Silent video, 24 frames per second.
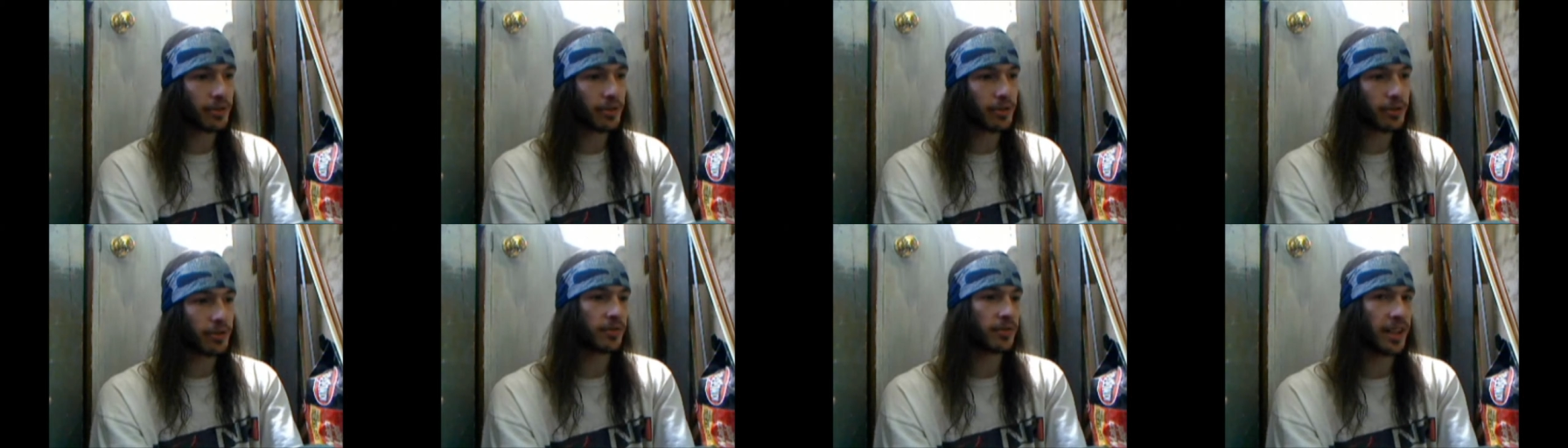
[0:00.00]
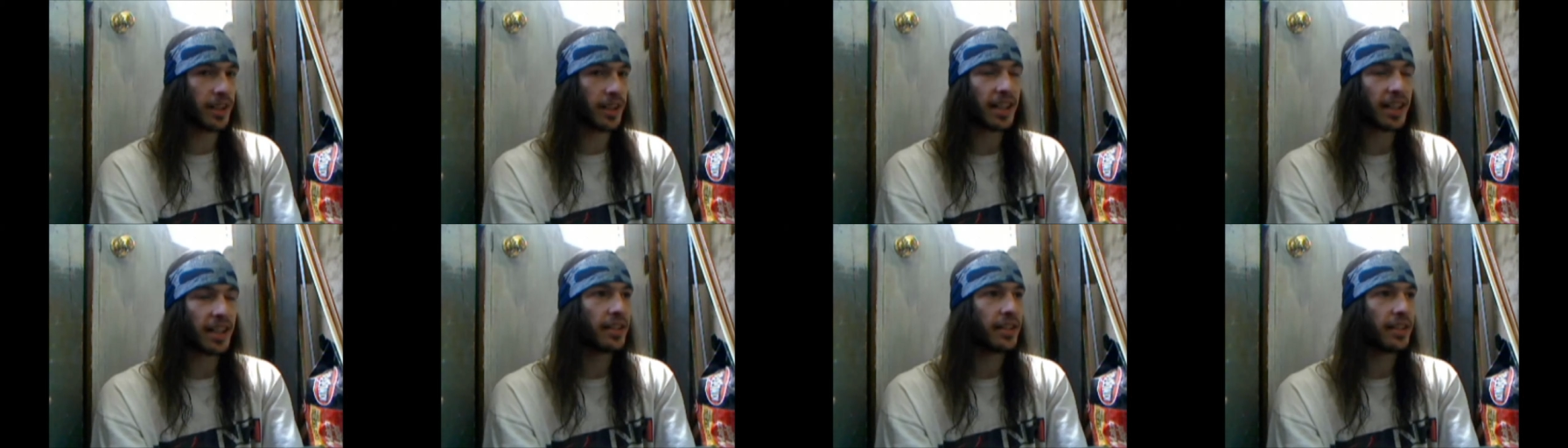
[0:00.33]
I
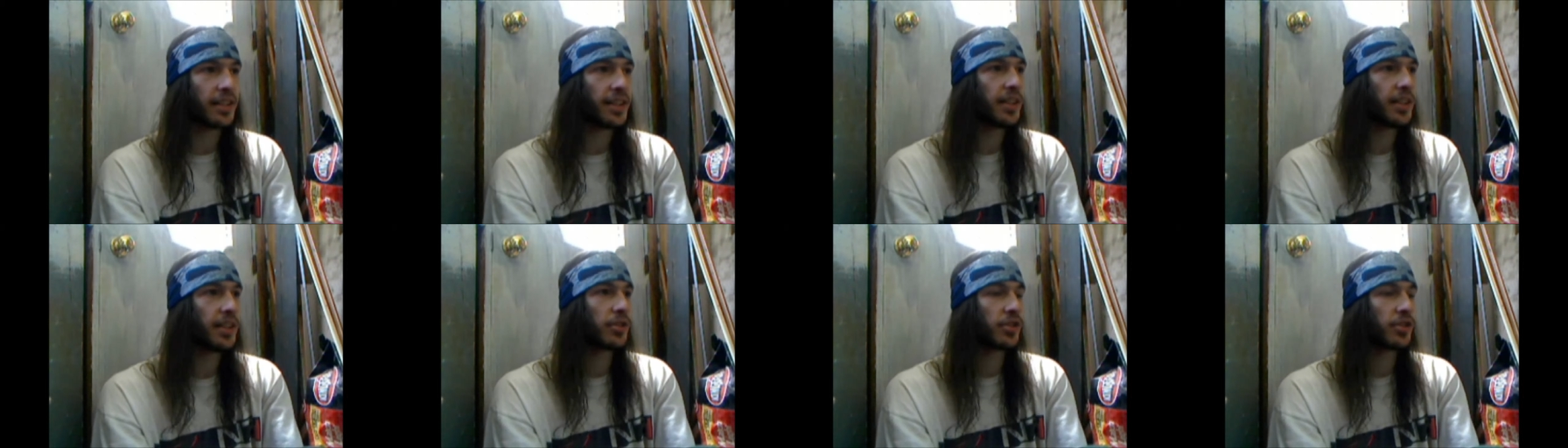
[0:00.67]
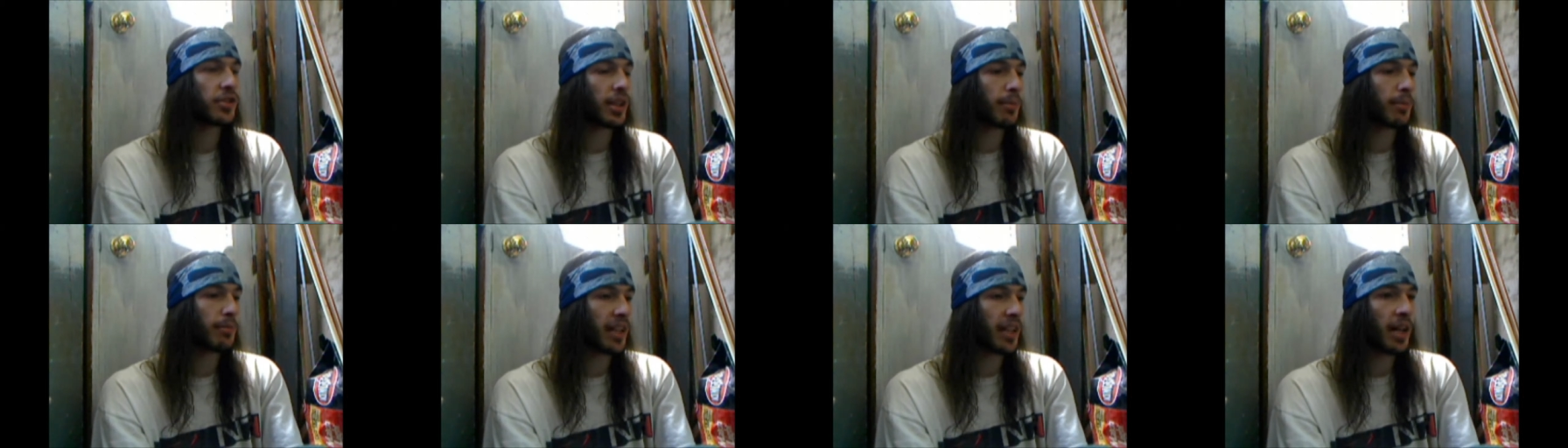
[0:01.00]
gotta deal with some
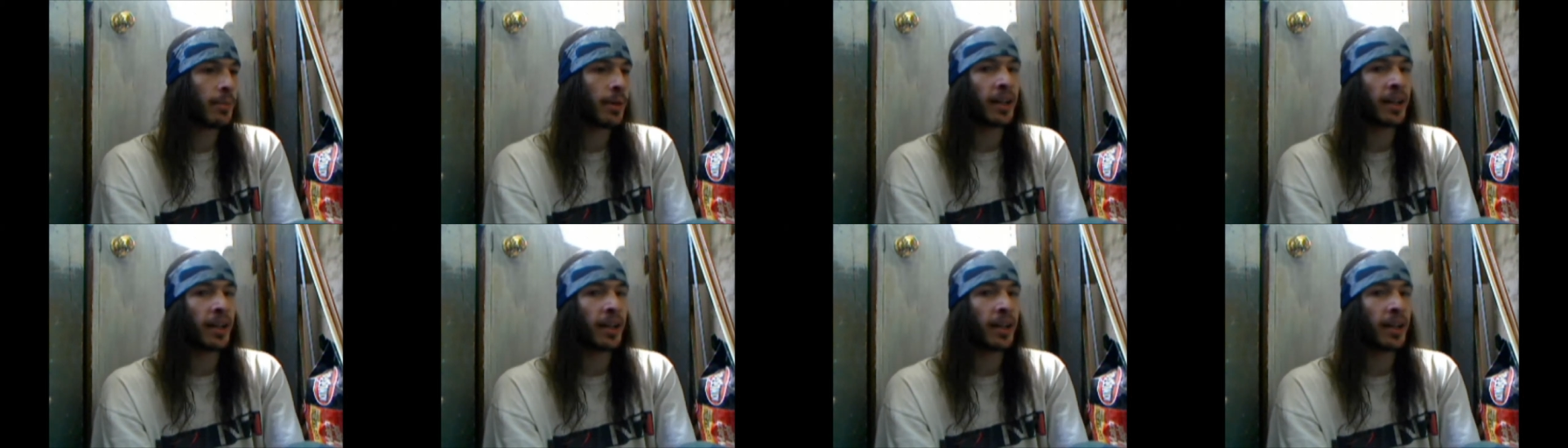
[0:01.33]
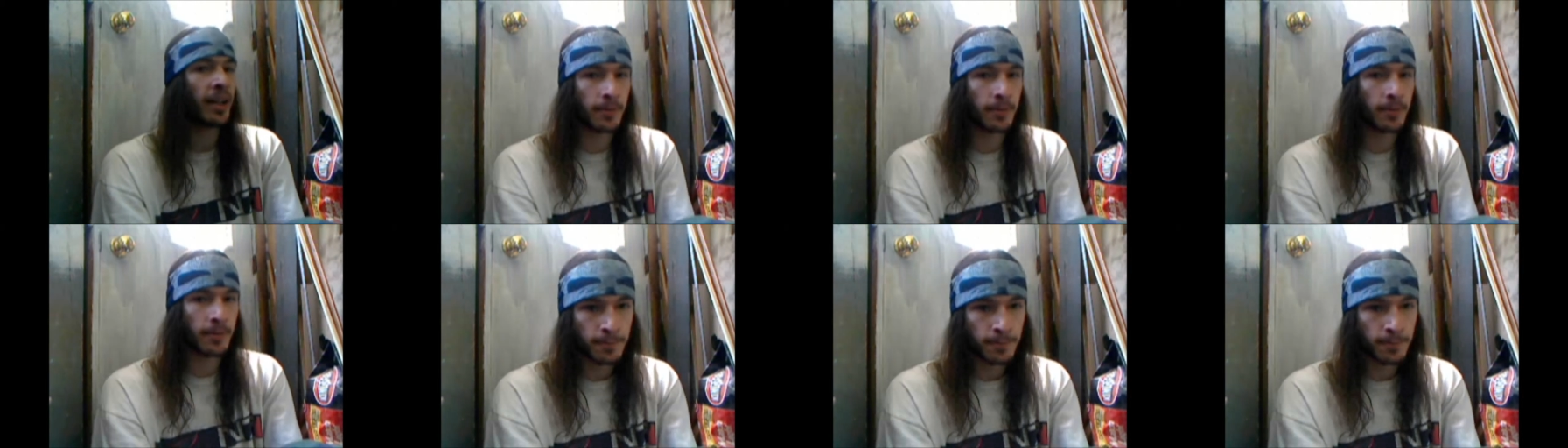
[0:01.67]
dumbass.
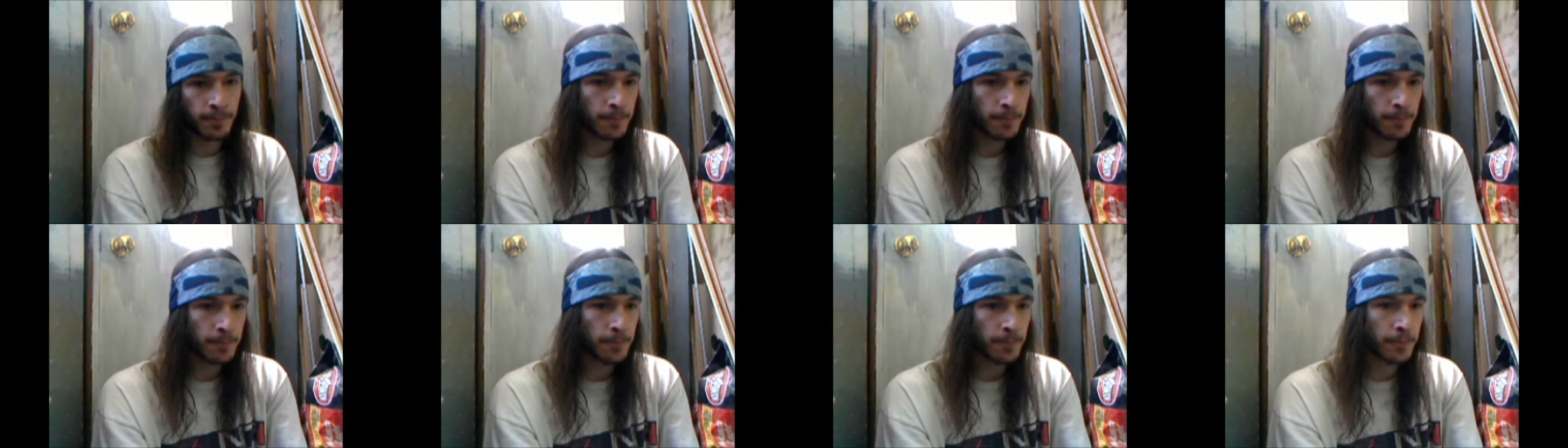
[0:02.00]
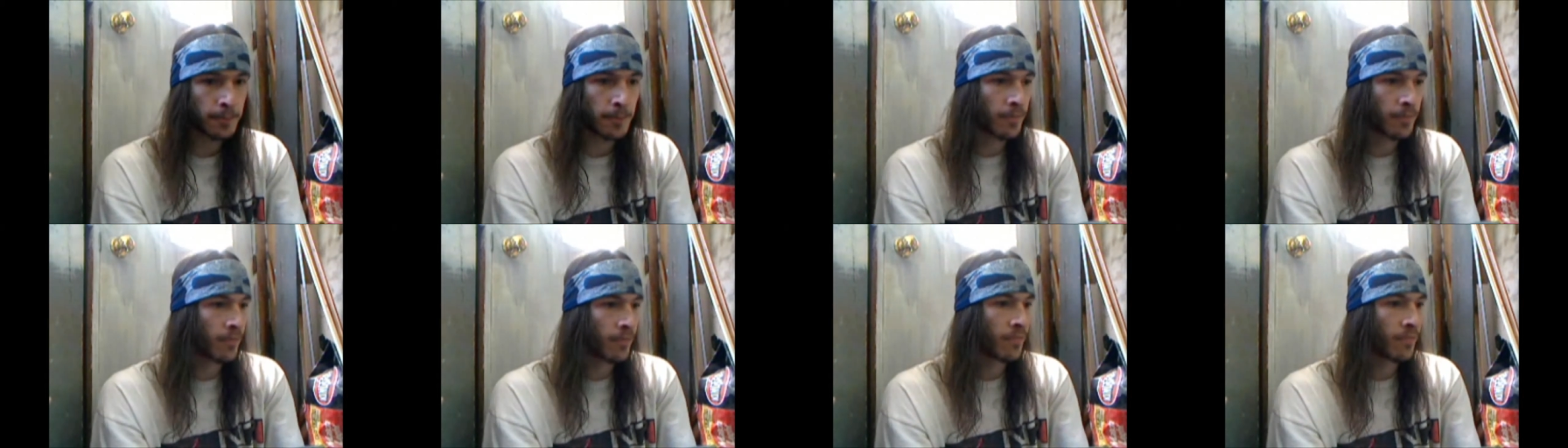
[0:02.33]

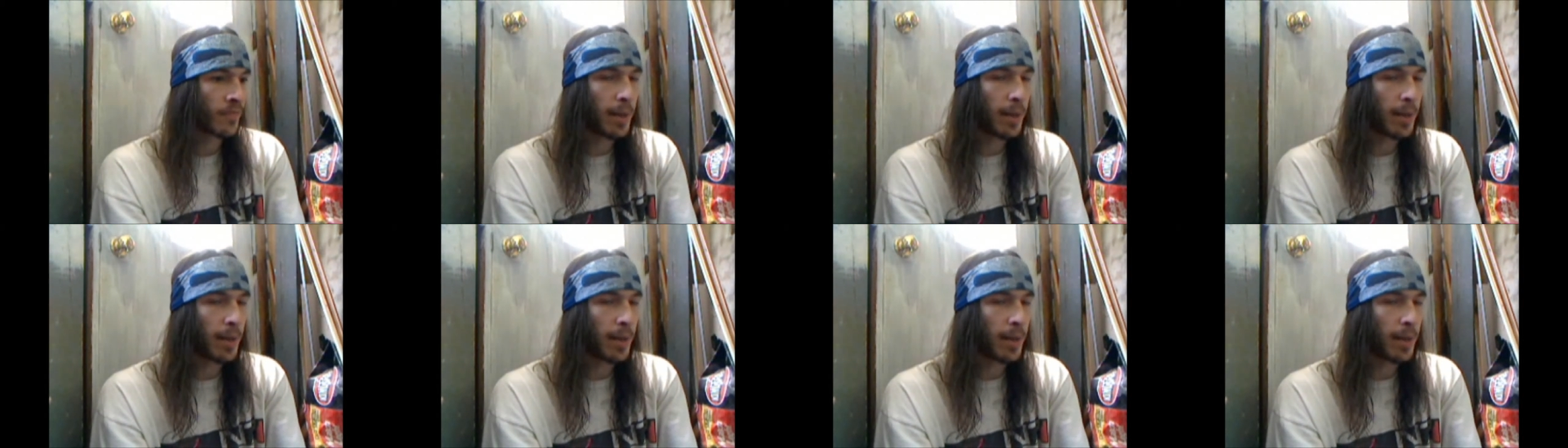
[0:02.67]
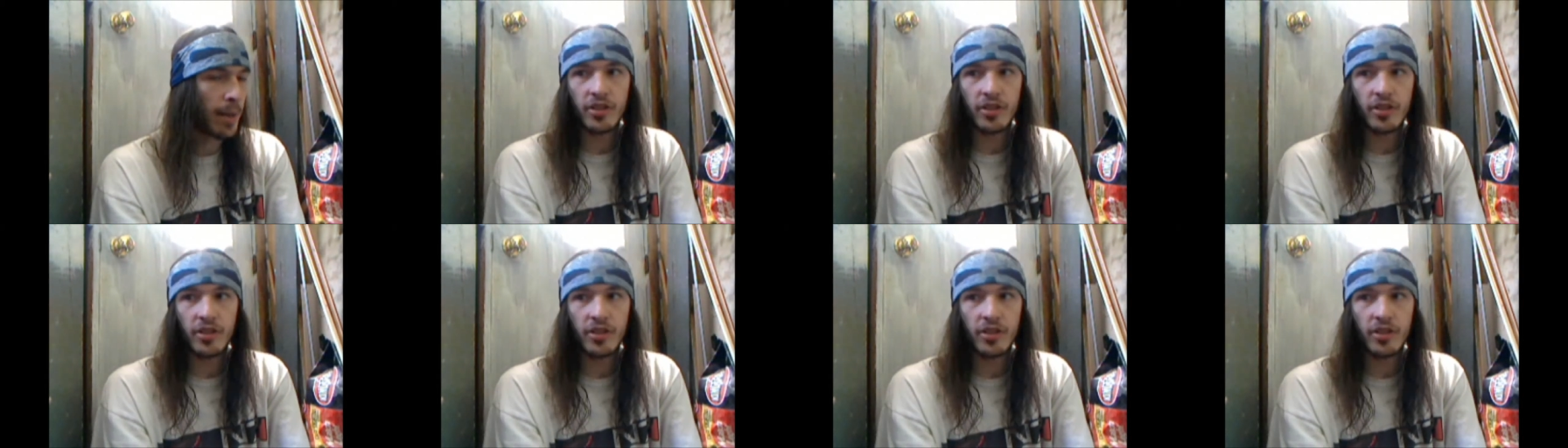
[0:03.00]
Maybe it's
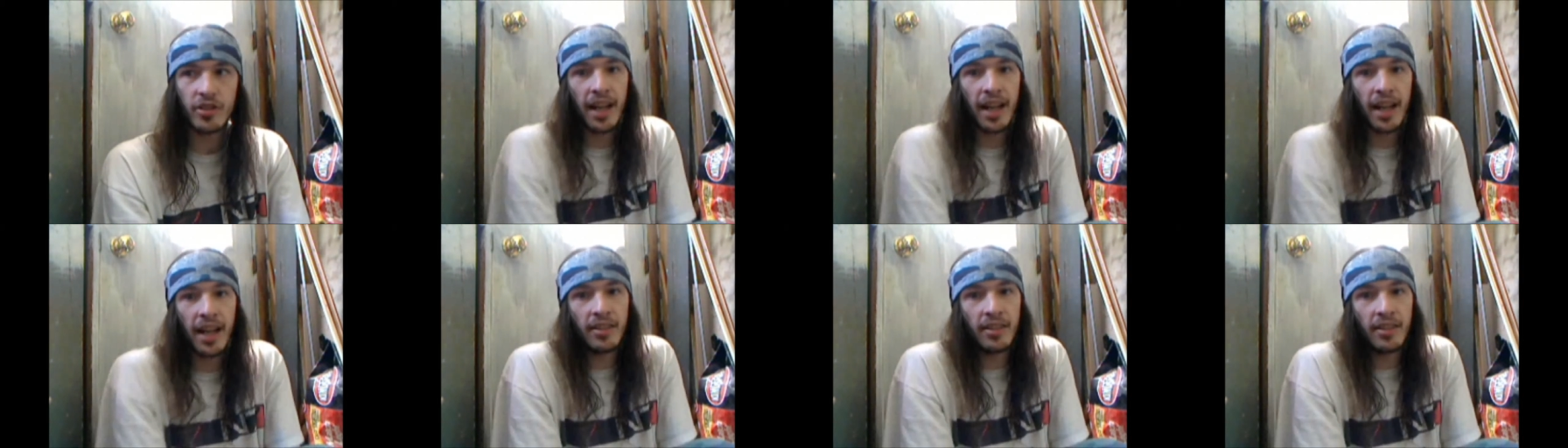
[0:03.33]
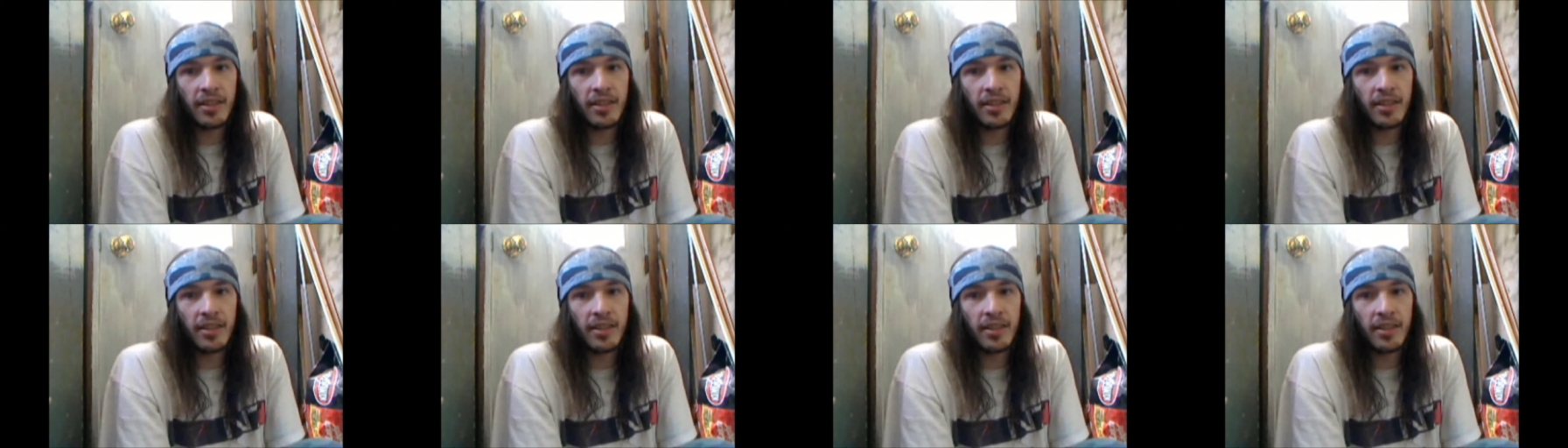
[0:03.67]
just my
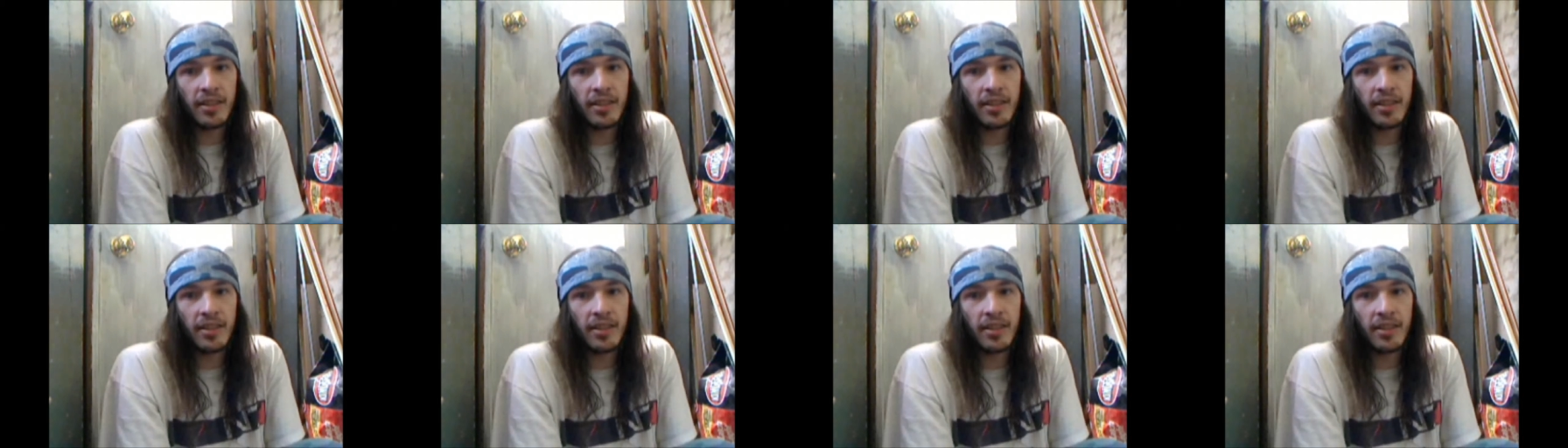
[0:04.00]
area.